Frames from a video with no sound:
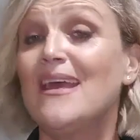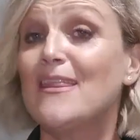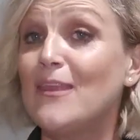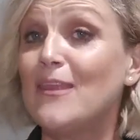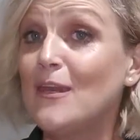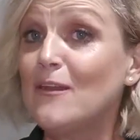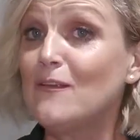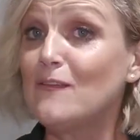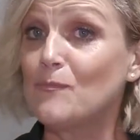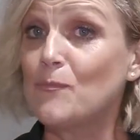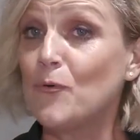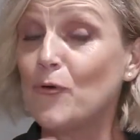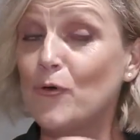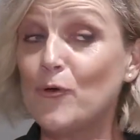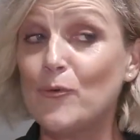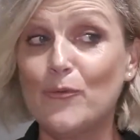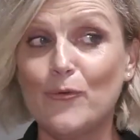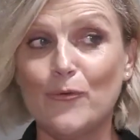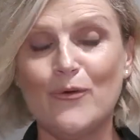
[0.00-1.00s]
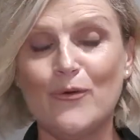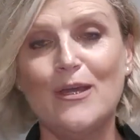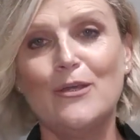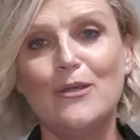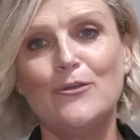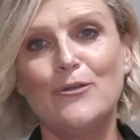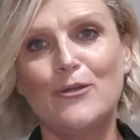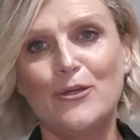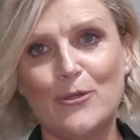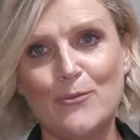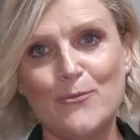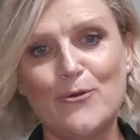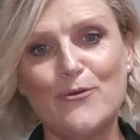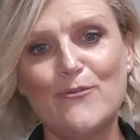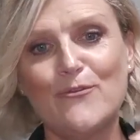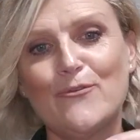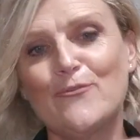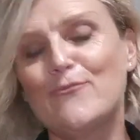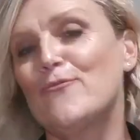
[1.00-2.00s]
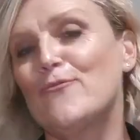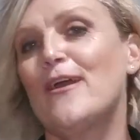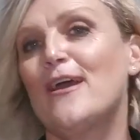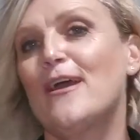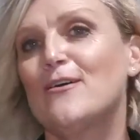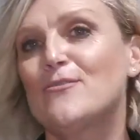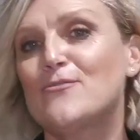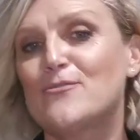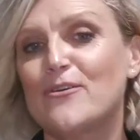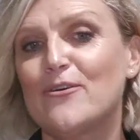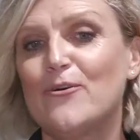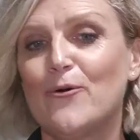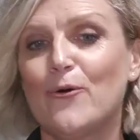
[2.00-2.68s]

Then it's portable. You can move it around